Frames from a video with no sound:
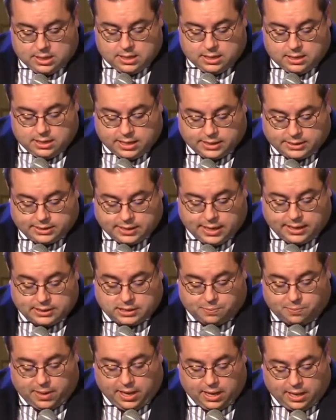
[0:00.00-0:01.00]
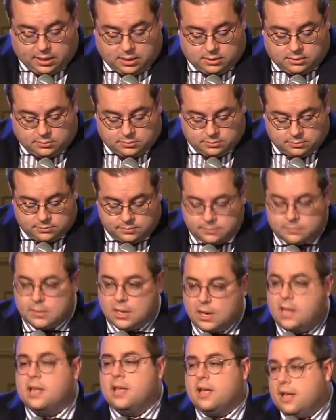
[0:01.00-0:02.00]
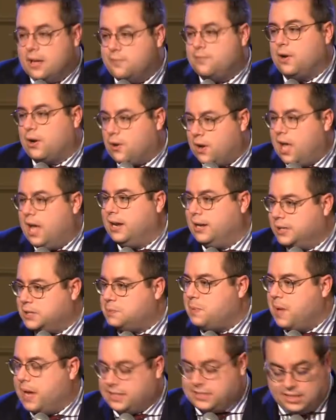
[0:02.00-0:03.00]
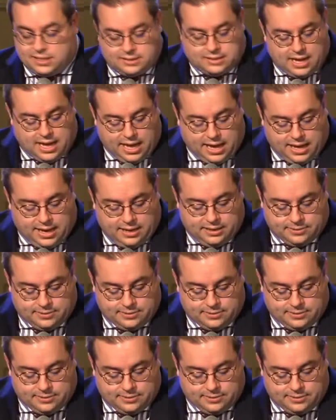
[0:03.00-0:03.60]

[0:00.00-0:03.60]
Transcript: This has been a very unexpected day,